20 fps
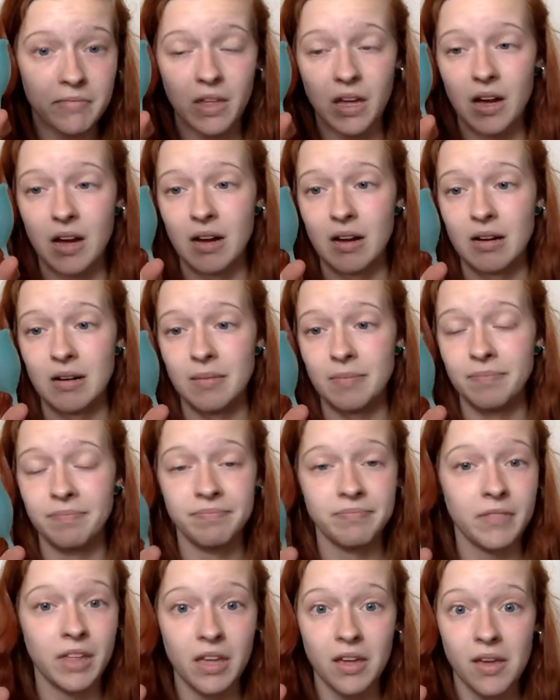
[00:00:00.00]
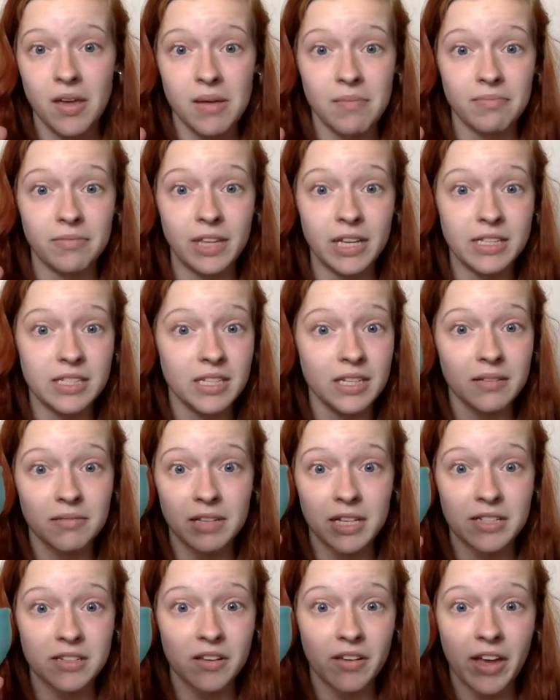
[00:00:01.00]
Um, that's it.
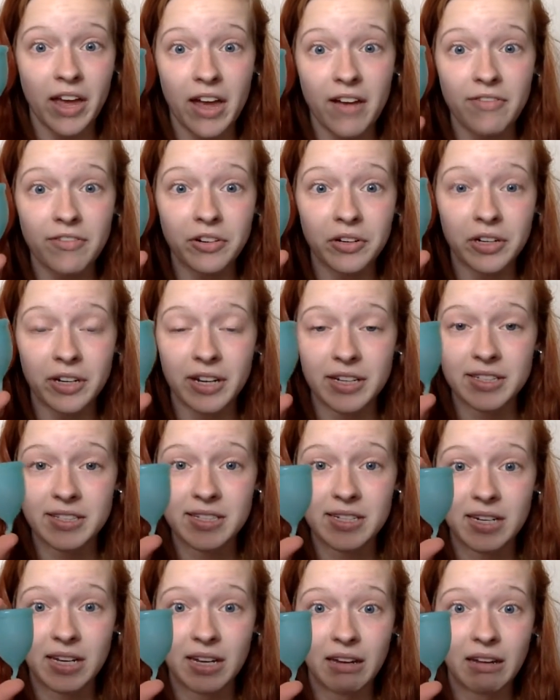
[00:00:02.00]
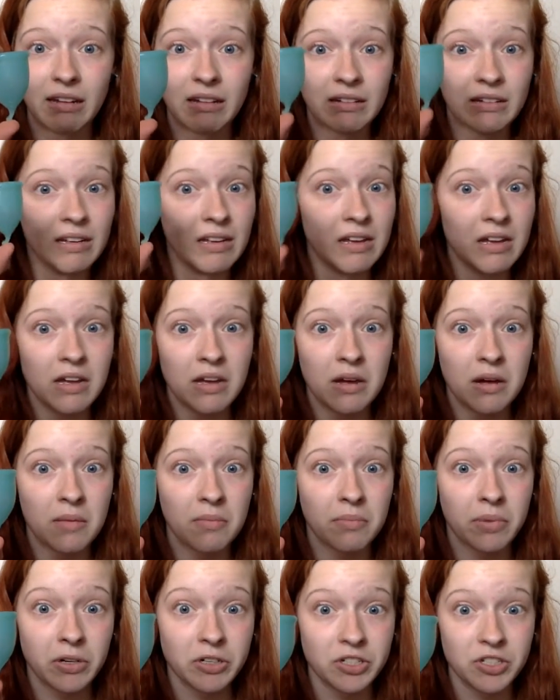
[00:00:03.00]
That's all I have for you guys today.
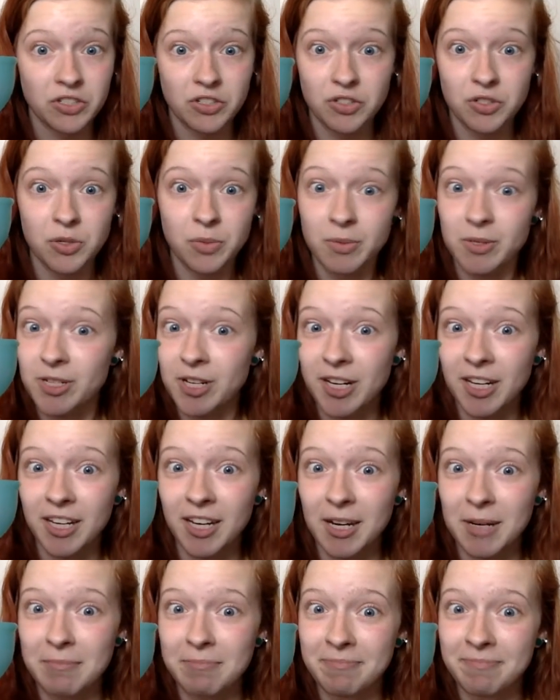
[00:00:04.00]
Purchase a Super Jennie Cup.